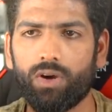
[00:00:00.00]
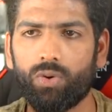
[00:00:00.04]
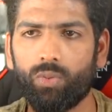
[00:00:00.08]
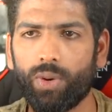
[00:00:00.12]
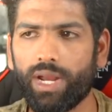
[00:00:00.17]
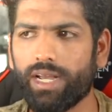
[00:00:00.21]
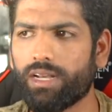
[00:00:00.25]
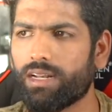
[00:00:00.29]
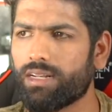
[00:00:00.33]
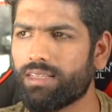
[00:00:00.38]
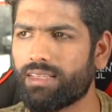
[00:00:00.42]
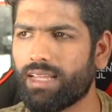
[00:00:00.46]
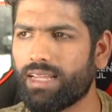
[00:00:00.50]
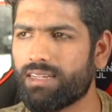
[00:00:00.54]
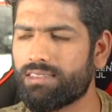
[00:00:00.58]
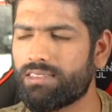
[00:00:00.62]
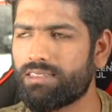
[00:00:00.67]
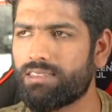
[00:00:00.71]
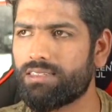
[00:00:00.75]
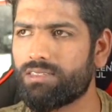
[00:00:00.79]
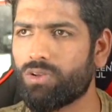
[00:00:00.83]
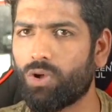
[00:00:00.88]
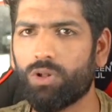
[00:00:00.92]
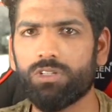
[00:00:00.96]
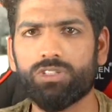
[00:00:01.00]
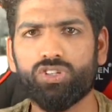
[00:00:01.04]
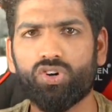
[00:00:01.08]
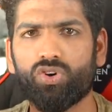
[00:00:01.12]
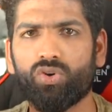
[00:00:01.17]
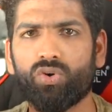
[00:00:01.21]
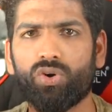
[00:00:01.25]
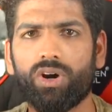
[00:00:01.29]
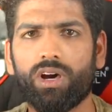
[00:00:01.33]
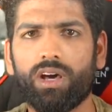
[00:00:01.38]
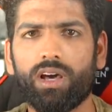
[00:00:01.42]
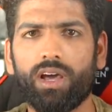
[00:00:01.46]
Wait, there's
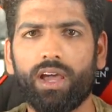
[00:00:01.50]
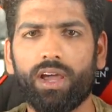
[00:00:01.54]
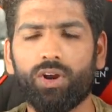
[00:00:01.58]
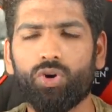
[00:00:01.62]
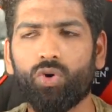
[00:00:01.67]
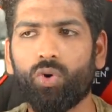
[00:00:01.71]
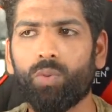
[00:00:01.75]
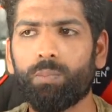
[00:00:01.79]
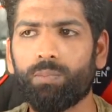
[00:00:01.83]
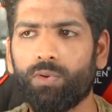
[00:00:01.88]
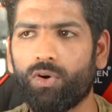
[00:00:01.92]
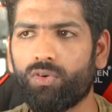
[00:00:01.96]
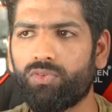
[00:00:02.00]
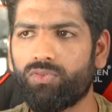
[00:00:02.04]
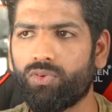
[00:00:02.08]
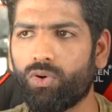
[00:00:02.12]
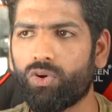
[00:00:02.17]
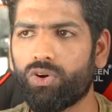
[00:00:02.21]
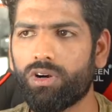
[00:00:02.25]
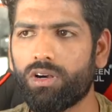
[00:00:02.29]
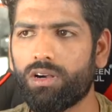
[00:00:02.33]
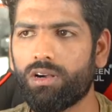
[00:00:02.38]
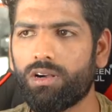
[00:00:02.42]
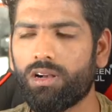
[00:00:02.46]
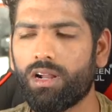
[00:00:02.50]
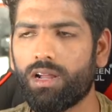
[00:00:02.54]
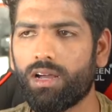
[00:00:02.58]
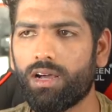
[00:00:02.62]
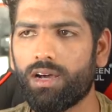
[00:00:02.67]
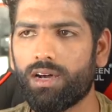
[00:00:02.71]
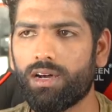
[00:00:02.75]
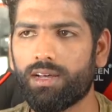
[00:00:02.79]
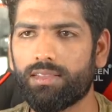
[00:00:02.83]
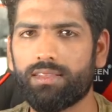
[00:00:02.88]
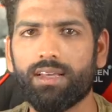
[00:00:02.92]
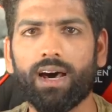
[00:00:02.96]
also an Oppo phone,
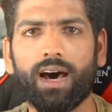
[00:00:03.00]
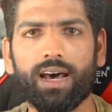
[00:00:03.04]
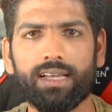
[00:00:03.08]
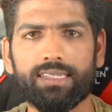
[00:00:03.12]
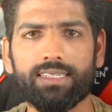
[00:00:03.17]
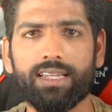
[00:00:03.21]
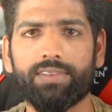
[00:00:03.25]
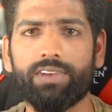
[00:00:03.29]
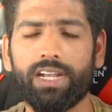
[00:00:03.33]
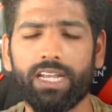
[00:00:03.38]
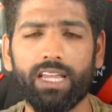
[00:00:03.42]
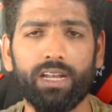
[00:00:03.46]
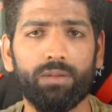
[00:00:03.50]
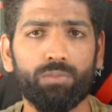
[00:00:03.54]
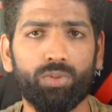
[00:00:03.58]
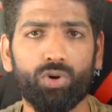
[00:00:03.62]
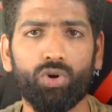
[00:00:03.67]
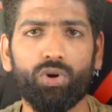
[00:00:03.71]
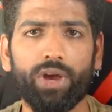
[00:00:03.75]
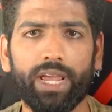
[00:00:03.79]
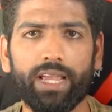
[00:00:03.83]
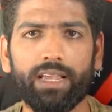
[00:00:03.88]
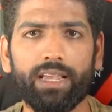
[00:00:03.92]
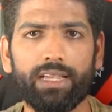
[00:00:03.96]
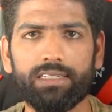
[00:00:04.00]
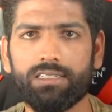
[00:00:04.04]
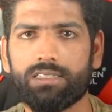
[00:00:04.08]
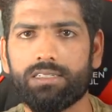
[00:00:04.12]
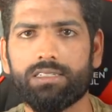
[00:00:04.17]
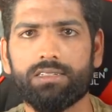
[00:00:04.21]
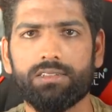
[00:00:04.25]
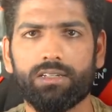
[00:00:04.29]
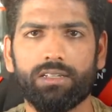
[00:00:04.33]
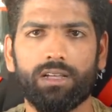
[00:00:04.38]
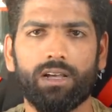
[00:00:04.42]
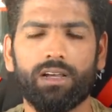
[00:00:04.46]
uh, the R seventeen Pro I
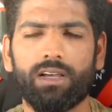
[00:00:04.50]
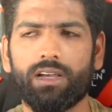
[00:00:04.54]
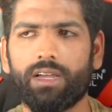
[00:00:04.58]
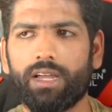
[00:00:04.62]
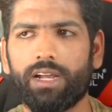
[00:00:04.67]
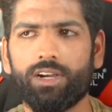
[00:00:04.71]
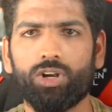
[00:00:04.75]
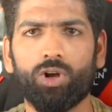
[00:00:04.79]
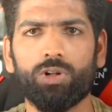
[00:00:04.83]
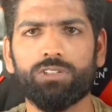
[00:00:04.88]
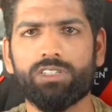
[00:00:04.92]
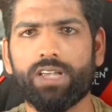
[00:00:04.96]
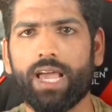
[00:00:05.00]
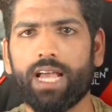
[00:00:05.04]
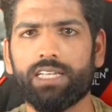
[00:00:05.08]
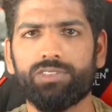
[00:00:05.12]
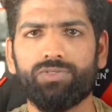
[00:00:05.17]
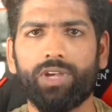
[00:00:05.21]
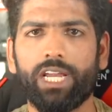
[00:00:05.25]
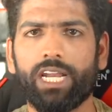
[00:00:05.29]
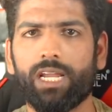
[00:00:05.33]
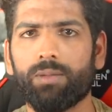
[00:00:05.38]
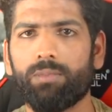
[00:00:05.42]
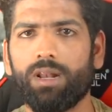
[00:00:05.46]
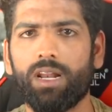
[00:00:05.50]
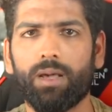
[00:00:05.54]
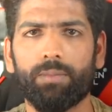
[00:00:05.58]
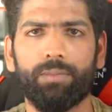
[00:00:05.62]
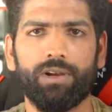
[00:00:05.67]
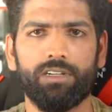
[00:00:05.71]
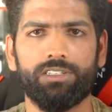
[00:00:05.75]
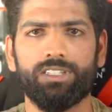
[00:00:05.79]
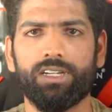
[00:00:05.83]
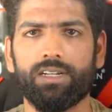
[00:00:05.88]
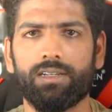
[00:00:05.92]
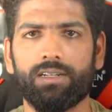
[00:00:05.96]
guess, uh, it also has variable
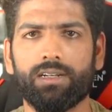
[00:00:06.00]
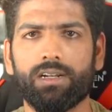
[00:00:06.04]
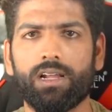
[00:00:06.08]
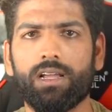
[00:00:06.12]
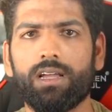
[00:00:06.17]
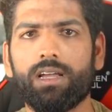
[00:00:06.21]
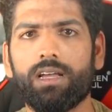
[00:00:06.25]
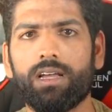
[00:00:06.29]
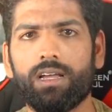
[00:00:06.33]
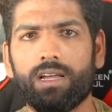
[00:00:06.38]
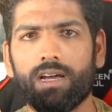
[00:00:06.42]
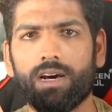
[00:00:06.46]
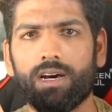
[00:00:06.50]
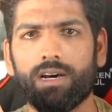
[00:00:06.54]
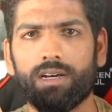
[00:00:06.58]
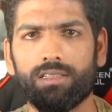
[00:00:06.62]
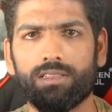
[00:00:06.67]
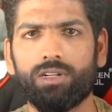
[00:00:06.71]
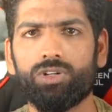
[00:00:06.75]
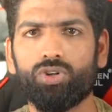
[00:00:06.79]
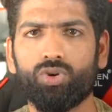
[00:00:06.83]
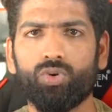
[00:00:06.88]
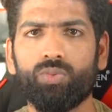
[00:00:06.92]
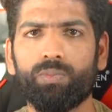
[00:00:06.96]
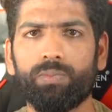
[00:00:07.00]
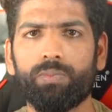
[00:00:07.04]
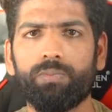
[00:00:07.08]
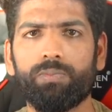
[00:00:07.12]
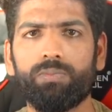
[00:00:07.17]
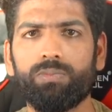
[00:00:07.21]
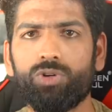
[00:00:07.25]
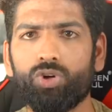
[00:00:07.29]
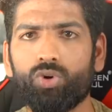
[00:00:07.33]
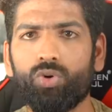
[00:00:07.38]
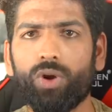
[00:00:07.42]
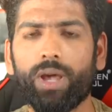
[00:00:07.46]
aperture. Uh, the two,
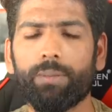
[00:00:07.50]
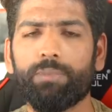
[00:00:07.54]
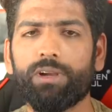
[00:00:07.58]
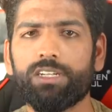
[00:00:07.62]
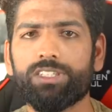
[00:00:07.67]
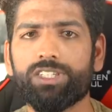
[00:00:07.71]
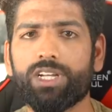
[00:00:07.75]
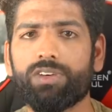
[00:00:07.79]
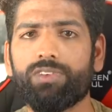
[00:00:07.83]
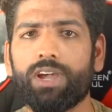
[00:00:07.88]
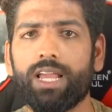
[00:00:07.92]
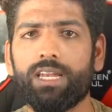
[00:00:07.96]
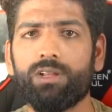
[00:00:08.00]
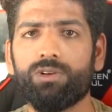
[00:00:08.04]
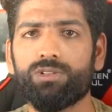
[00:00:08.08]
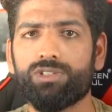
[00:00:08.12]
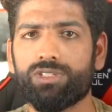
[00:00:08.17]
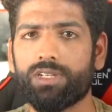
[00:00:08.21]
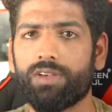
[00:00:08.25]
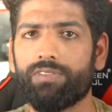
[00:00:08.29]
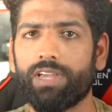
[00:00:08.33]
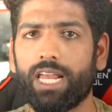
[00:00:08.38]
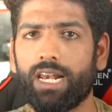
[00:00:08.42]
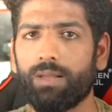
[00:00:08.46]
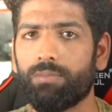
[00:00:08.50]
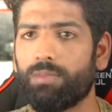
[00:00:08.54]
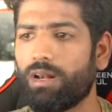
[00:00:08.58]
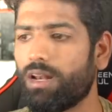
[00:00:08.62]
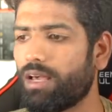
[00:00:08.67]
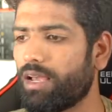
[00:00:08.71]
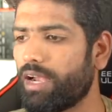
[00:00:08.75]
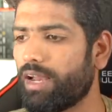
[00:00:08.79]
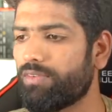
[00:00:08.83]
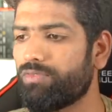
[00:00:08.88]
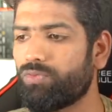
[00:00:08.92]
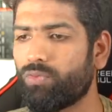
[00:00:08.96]
two aperture values available
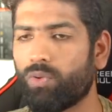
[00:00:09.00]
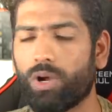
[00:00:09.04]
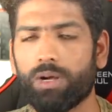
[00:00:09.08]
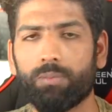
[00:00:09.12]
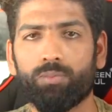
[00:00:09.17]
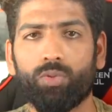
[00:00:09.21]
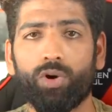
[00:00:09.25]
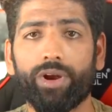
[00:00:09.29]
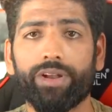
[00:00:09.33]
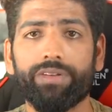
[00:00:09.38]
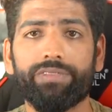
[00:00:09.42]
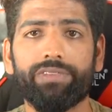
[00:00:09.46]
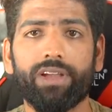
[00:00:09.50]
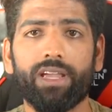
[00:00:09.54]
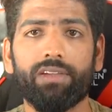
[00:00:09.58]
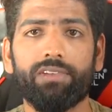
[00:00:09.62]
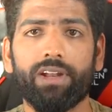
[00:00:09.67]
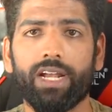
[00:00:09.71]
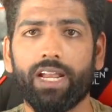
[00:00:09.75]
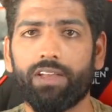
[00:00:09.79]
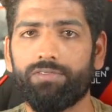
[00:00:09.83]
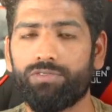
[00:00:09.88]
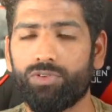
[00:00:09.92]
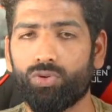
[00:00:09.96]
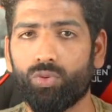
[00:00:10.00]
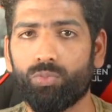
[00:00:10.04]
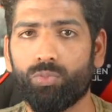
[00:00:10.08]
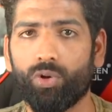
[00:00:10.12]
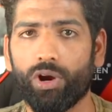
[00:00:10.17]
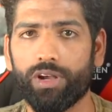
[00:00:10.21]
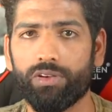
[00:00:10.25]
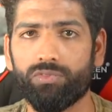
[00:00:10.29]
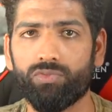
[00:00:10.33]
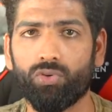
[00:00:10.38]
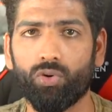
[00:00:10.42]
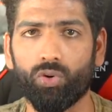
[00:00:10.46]
are f one point five and f two
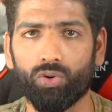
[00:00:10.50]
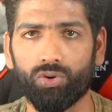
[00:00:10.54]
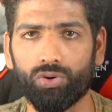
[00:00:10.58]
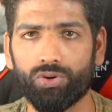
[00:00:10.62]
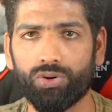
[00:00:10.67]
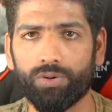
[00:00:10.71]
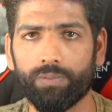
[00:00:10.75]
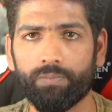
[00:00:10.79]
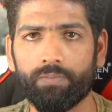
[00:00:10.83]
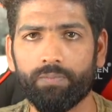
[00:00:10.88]
point four.